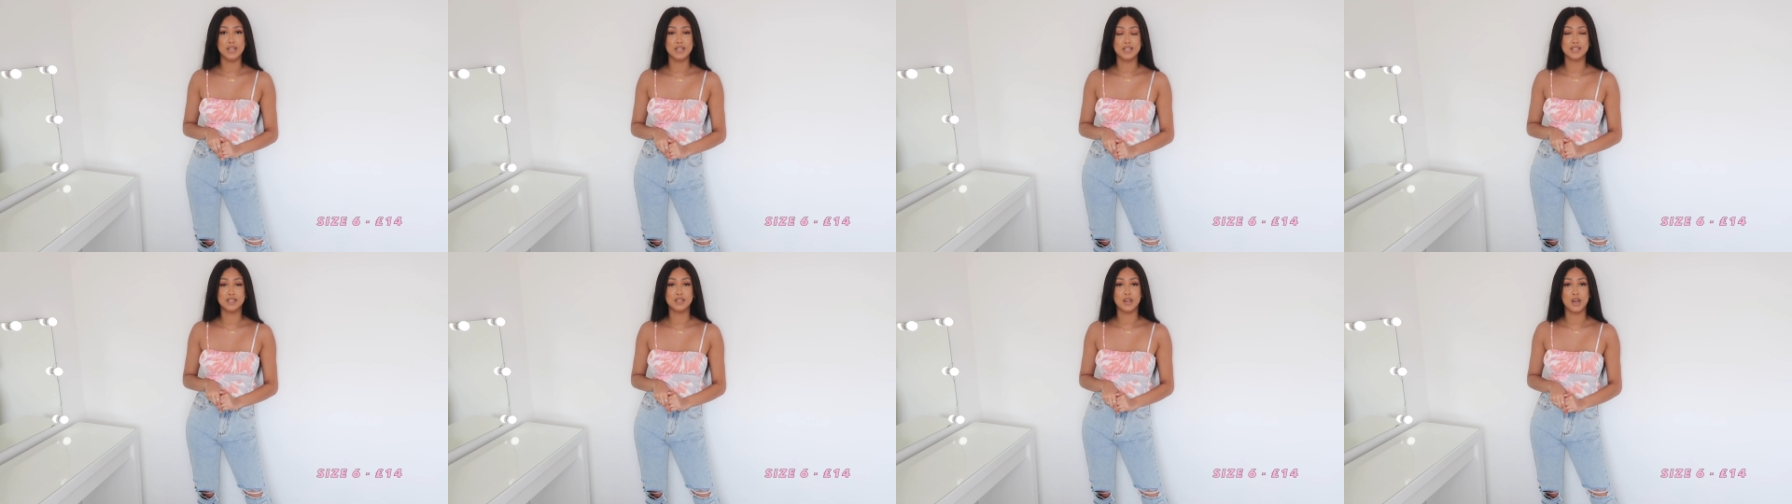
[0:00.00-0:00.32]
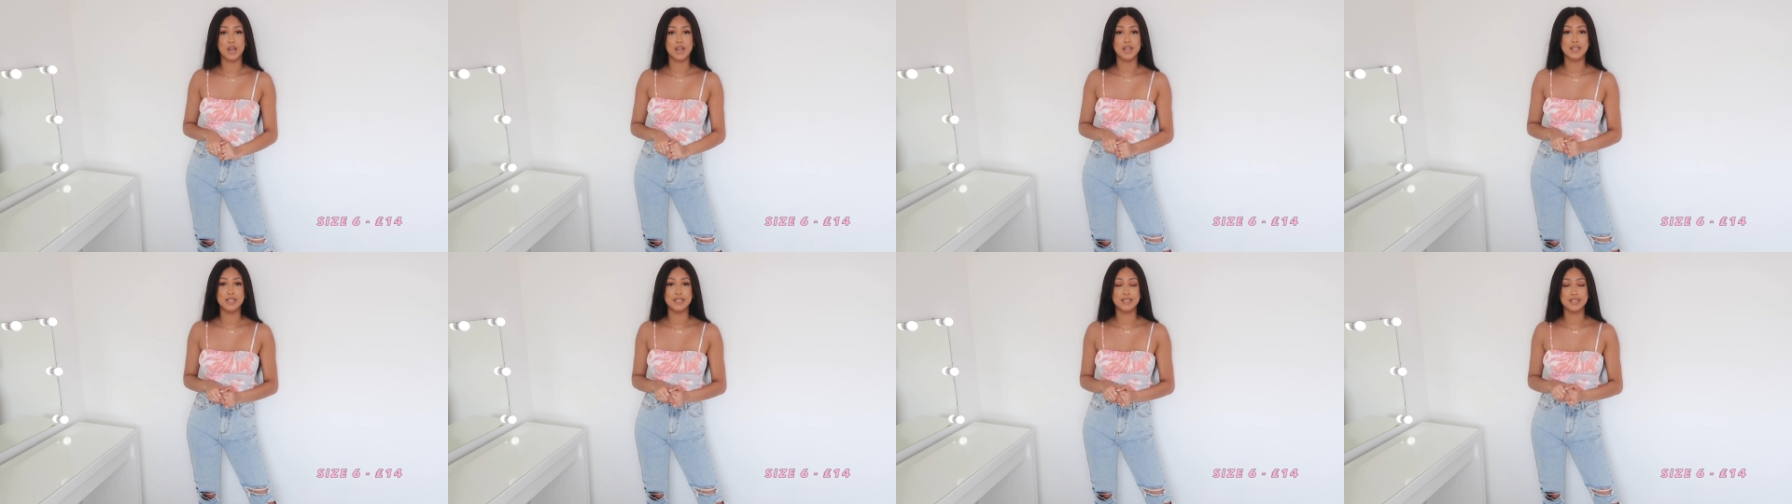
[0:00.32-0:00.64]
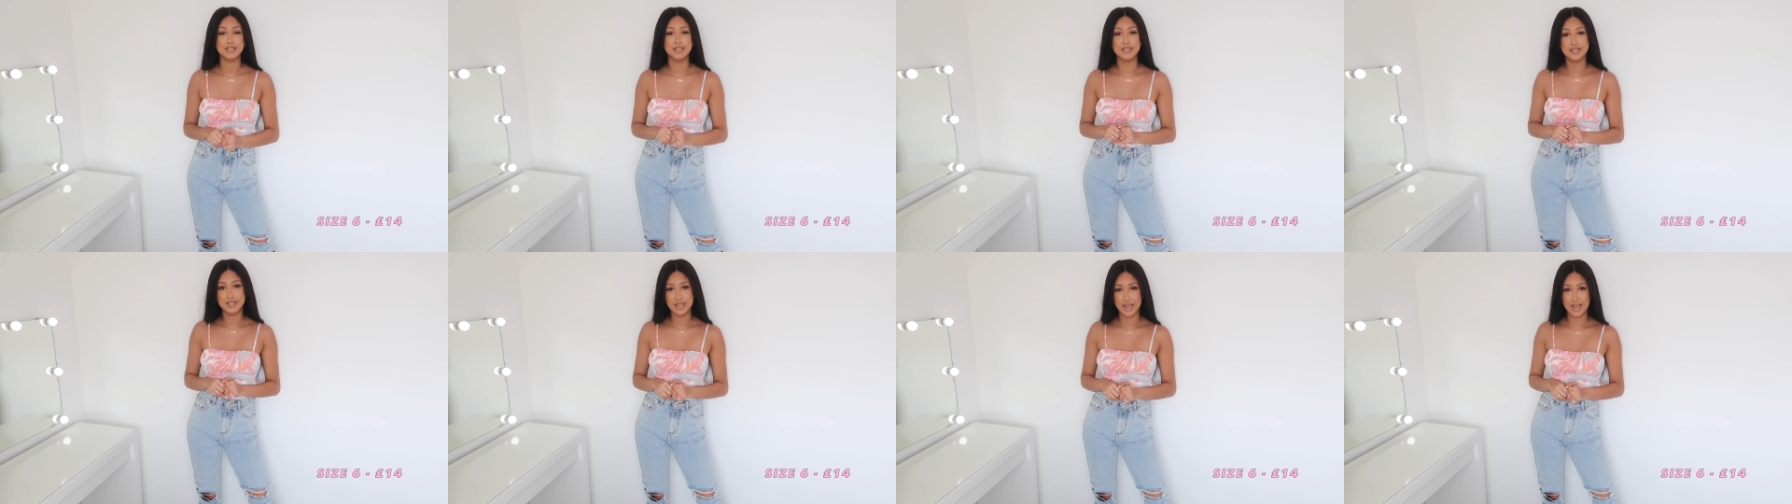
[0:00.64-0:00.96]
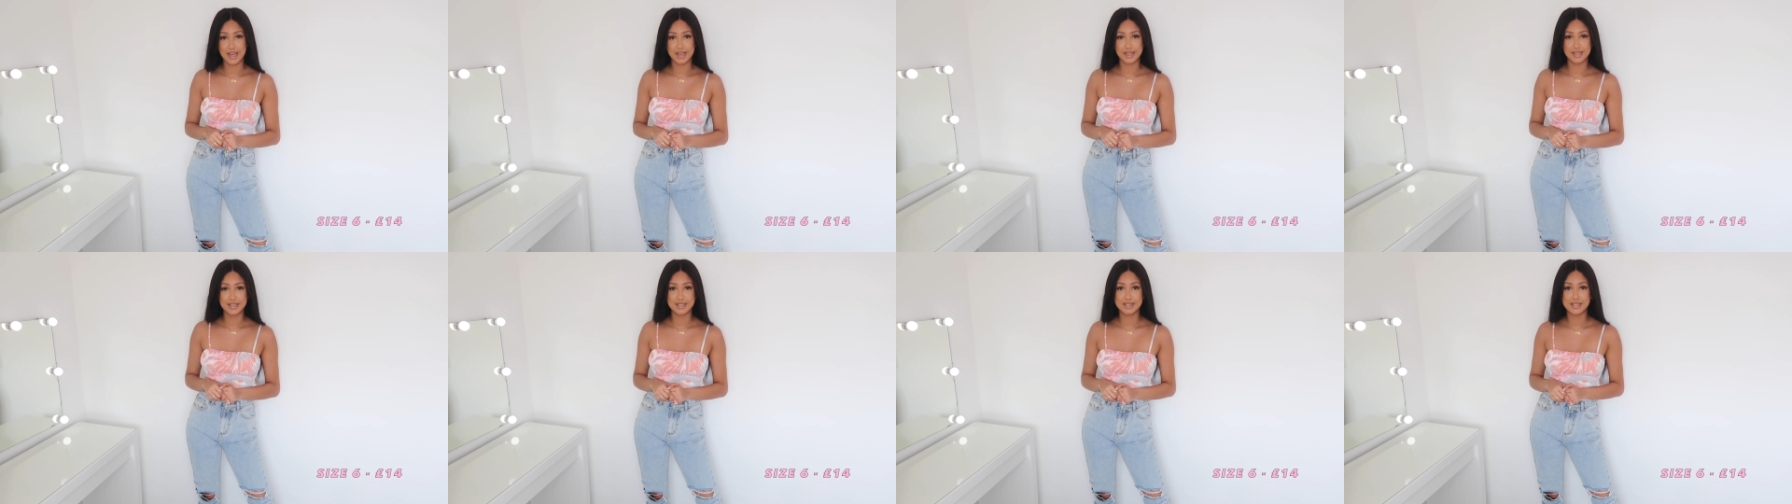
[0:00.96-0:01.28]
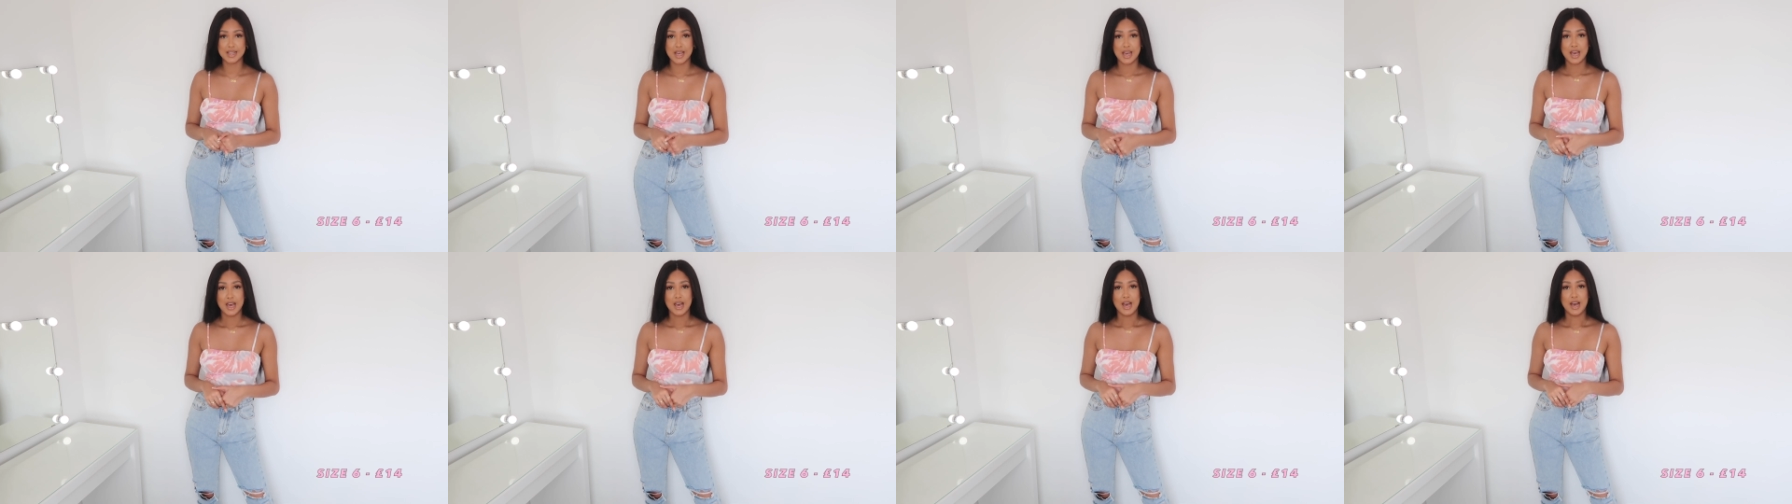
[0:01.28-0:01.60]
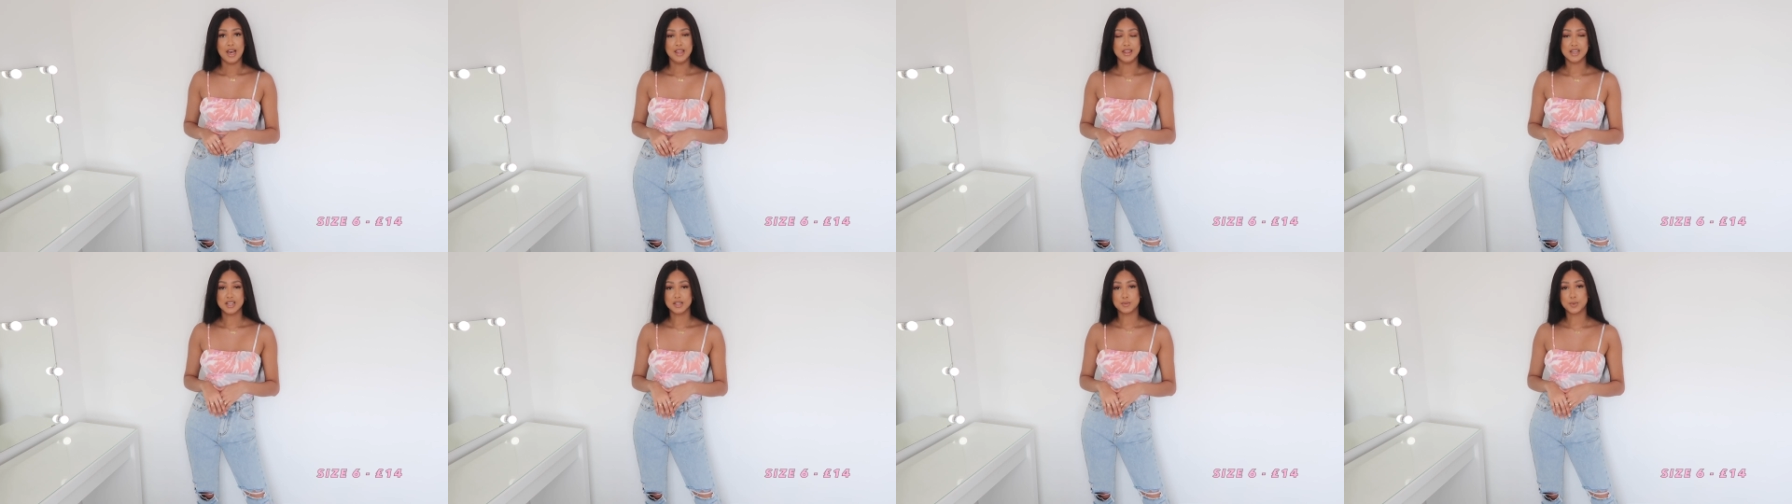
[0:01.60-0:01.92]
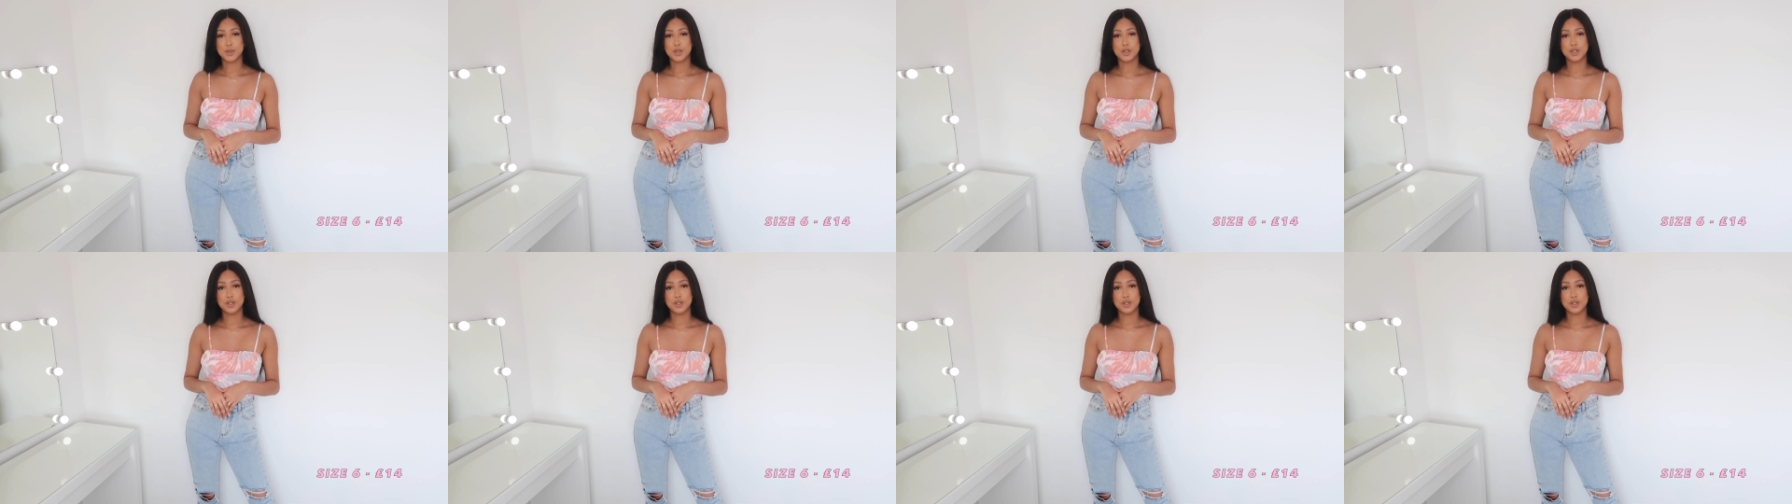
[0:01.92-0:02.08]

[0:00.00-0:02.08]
in a size 6, and that's